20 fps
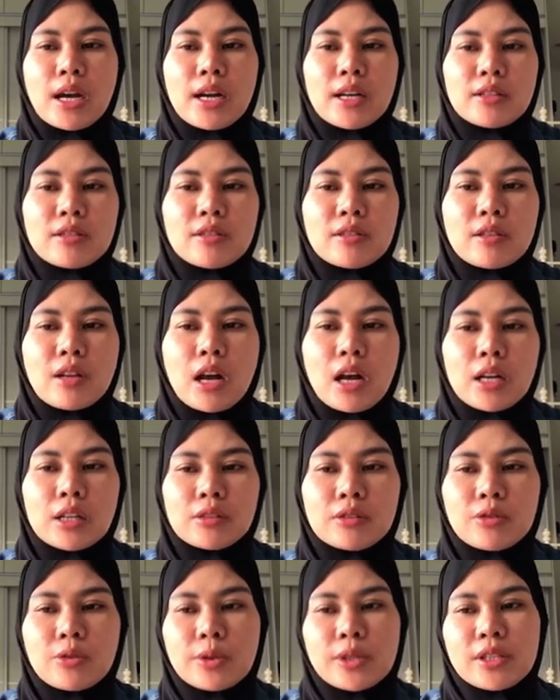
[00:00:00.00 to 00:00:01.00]
salt
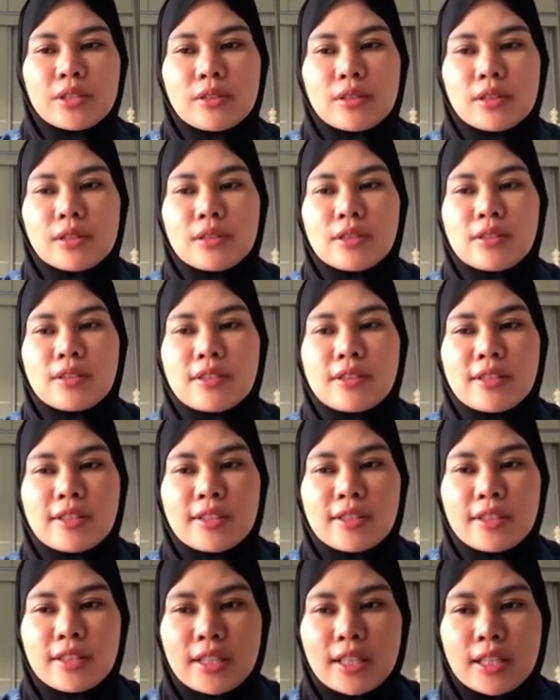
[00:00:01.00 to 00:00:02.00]
crystal
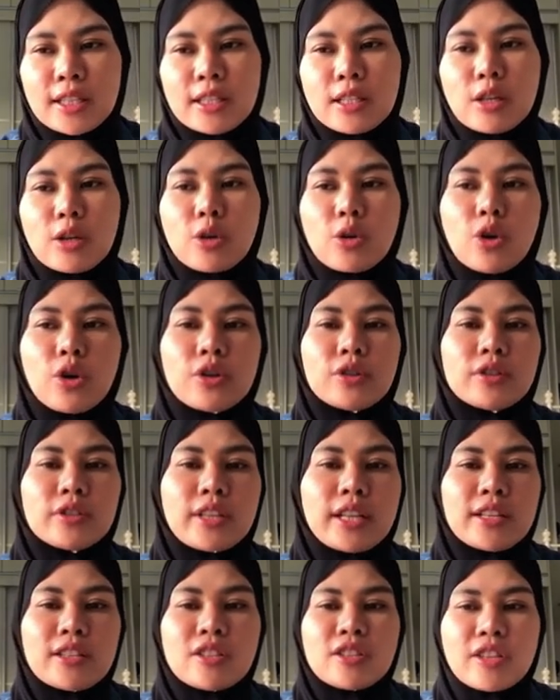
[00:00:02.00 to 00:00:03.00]
seed
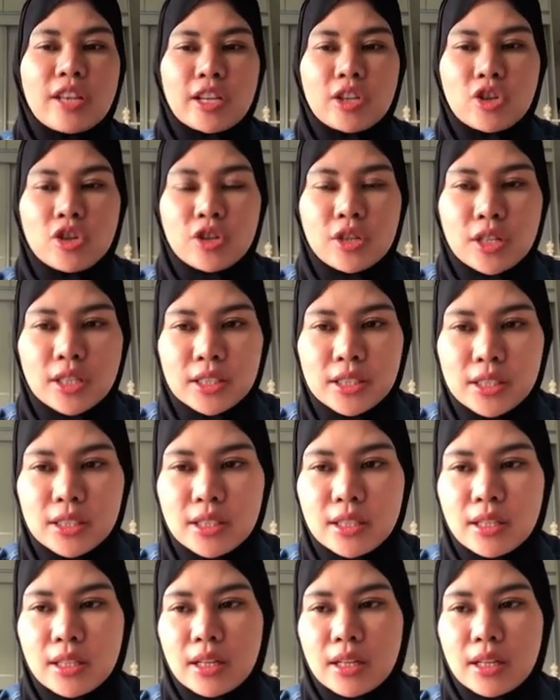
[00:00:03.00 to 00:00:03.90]
condensation,